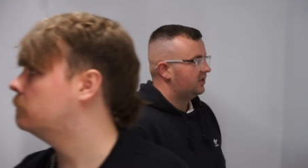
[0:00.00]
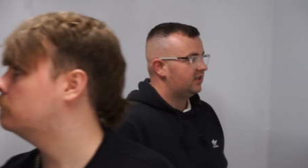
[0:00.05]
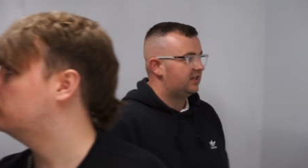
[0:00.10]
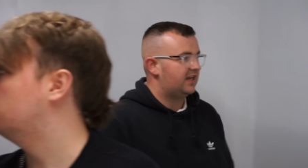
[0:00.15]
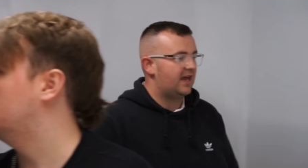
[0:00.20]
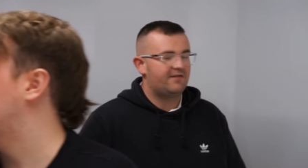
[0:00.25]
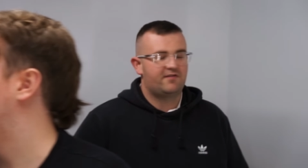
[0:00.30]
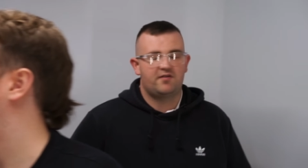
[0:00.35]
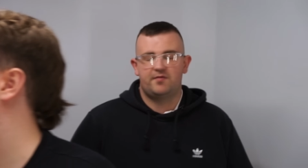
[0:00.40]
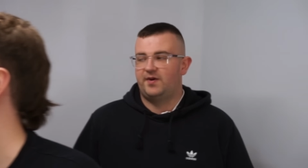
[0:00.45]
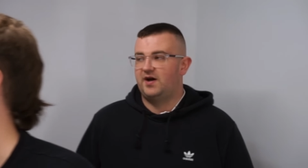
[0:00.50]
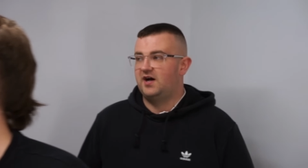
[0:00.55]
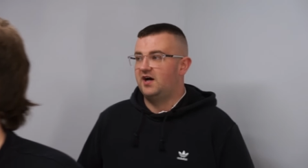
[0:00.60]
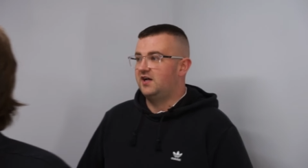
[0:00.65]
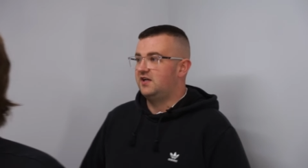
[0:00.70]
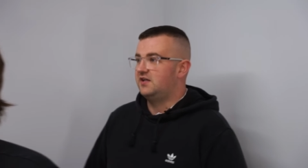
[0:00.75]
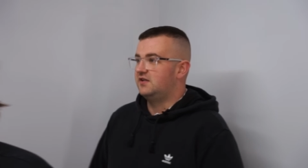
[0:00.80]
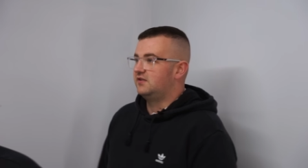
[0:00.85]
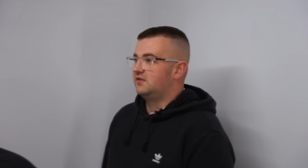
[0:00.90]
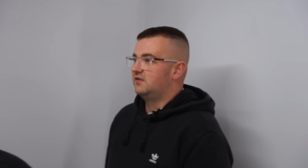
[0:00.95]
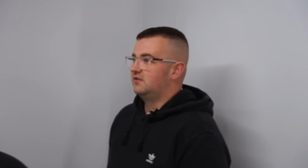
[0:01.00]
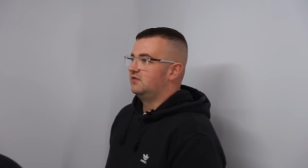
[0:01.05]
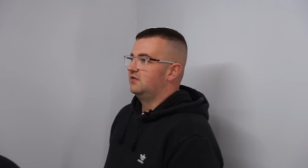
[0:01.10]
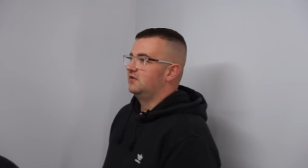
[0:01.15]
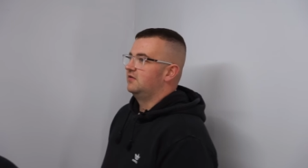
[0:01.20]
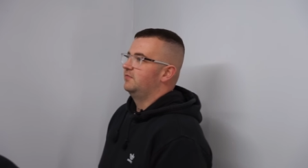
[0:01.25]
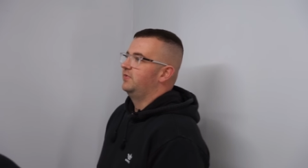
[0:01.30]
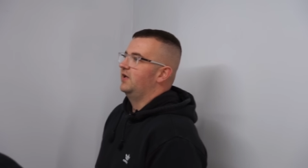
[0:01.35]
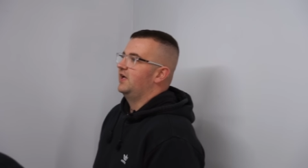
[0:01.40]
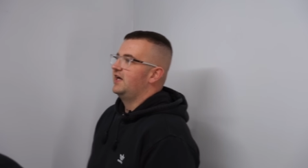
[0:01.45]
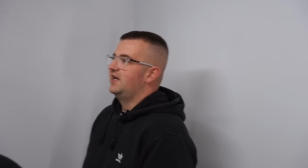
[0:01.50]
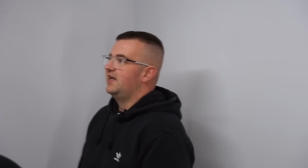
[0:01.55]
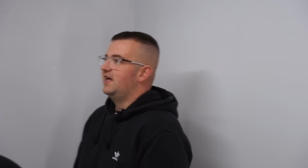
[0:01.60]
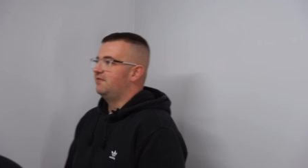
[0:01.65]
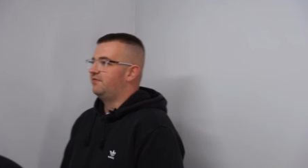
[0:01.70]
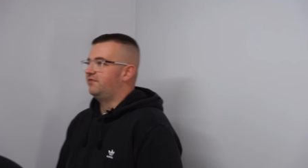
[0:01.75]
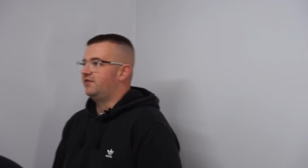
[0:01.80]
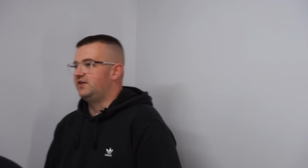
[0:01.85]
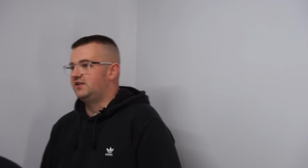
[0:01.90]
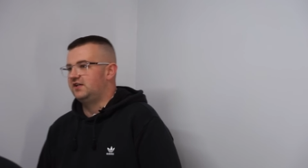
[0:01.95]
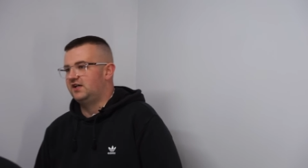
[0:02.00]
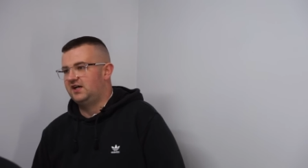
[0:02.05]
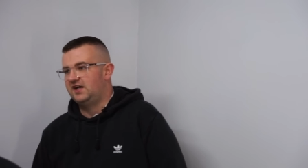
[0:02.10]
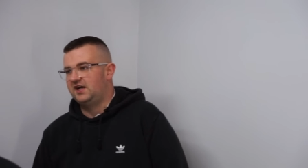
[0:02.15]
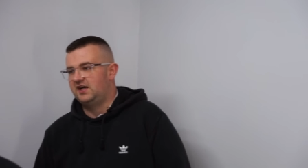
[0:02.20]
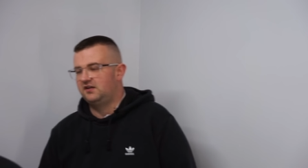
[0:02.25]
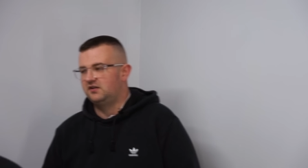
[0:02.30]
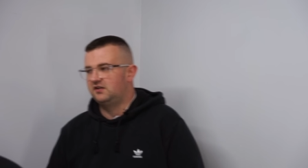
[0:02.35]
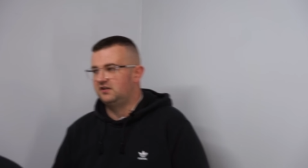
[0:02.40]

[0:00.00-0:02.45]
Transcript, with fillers: Never mind playing every day,